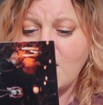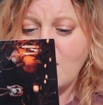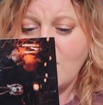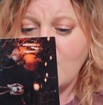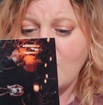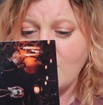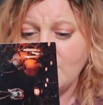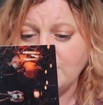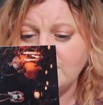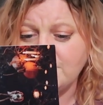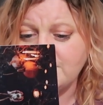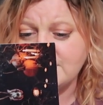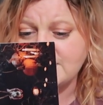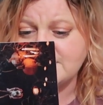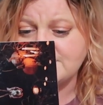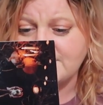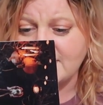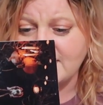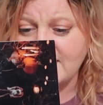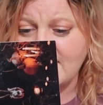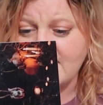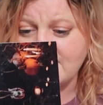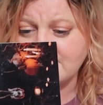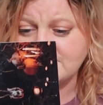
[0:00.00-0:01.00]
Autumn is
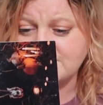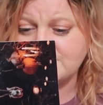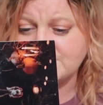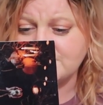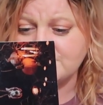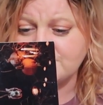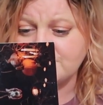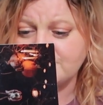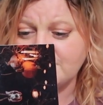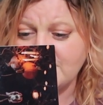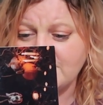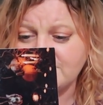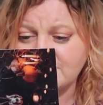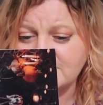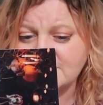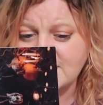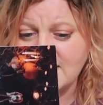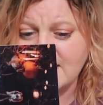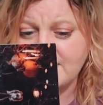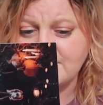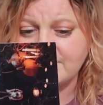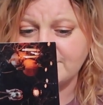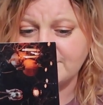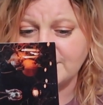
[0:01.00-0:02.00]
my absolute favorite
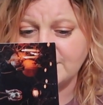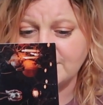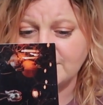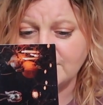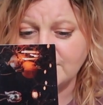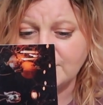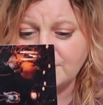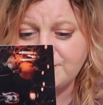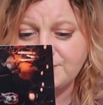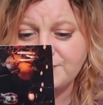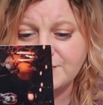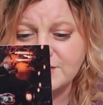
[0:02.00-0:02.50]
time of year.